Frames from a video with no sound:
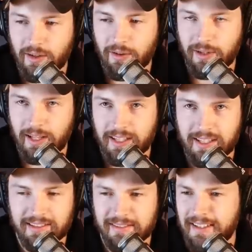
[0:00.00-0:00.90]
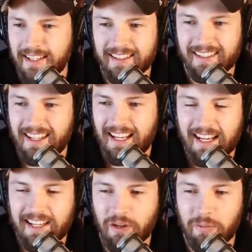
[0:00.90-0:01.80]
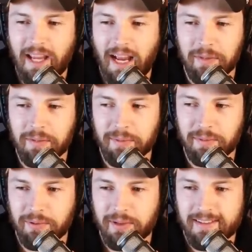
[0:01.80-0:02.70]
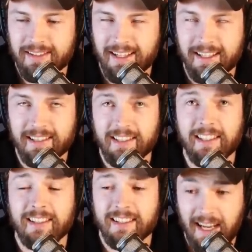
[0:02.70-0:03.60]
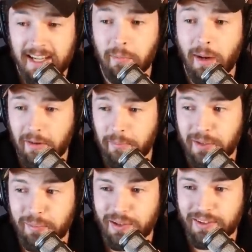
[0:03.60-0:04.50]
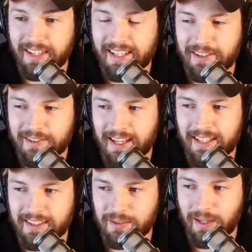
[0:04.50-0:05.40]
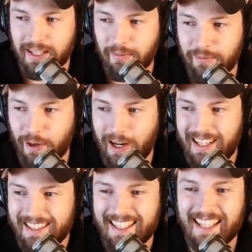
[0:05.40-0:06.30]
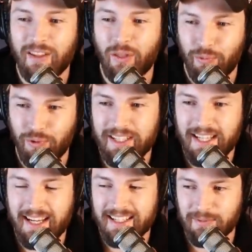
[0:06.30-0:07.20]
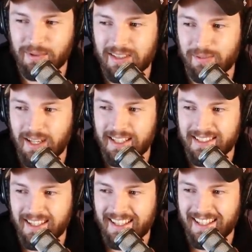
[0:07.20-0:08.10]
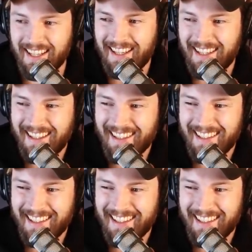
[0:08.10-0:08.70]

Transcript: So I think he's... He, He told me how many people it was, and it's an insane amount of people that they're setting this wedding up for. It's taking three days, which is why he's not here.